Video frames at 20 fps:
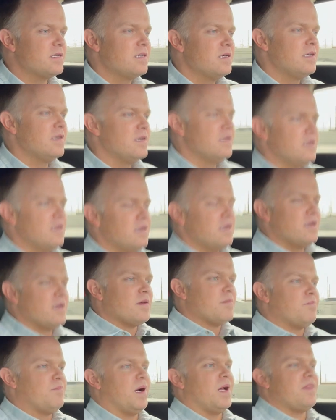
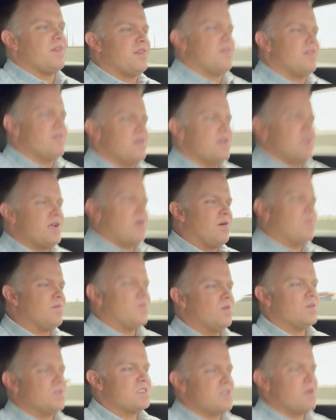But, you know,
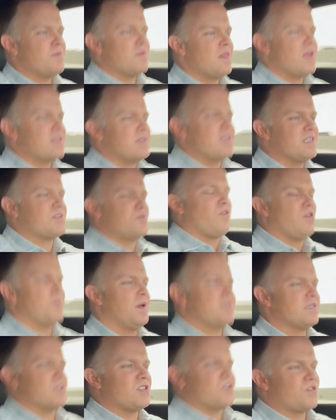something like this really
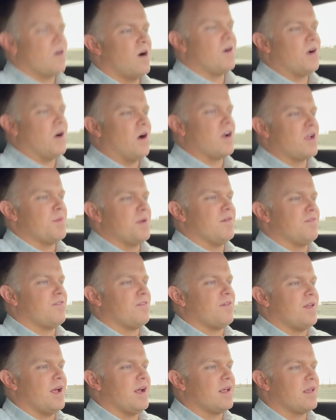makes a strong argument
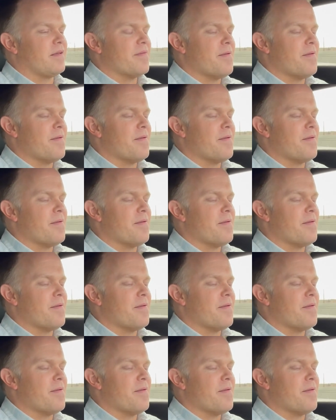for, like,